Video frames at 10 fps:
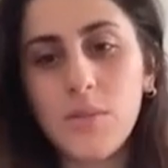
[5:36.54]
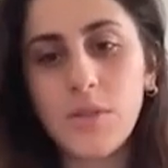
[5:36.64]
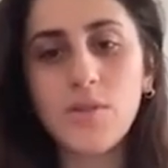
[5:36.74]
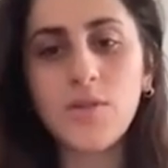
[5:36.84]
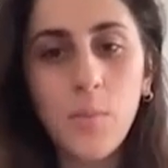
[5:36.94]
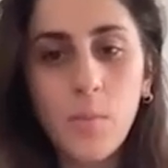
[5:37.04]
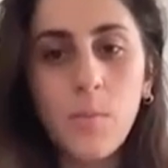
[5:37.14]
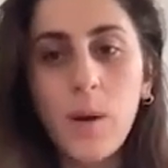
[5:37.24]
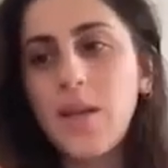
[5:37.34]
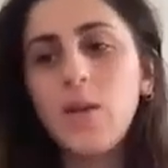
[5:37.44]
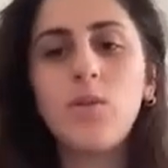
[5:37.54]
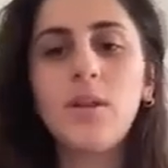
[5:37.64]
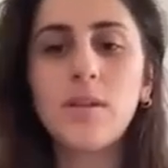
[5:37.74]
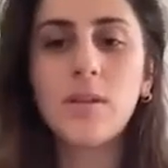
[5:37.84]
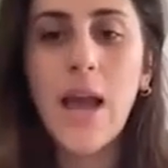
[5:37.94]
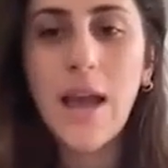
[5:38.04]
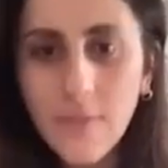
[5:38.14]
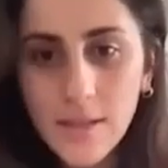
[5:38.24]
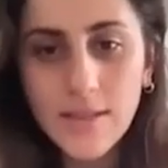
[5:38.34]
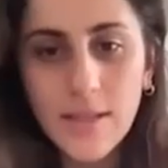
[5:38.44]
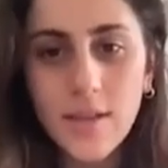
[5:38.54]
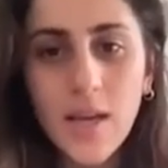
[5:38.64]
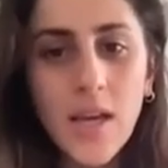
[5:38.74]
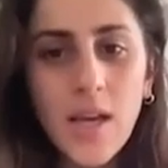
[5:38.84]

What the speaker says: must stop playing with the athletes that